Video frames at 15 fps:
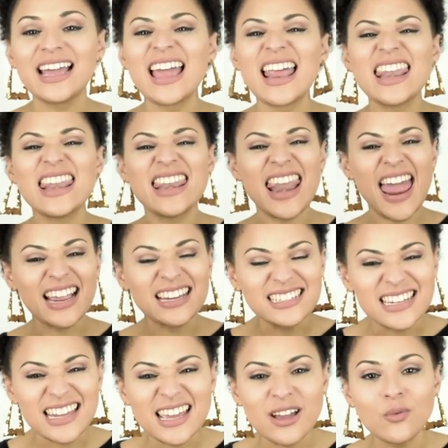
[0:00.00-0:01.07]

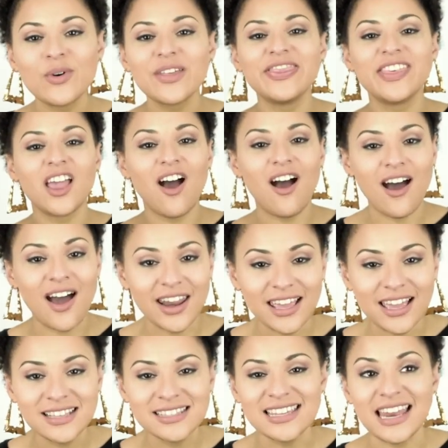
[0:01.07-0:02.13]
connecting with the
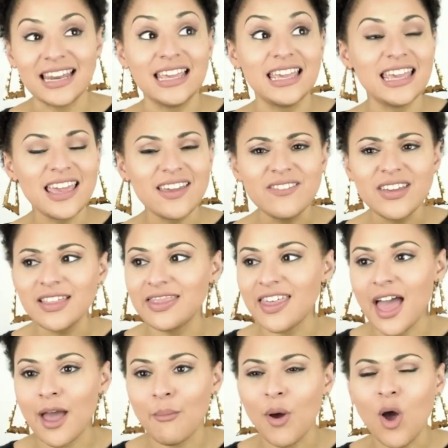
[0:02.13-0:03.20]
audience and giving
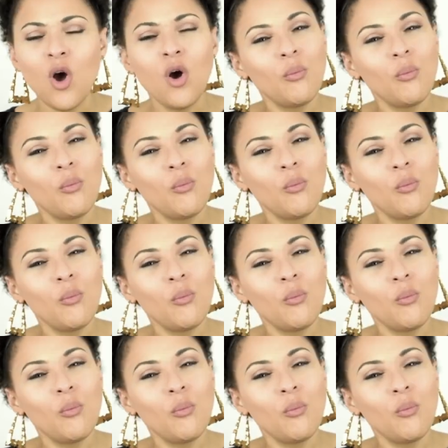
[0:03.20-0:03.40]
them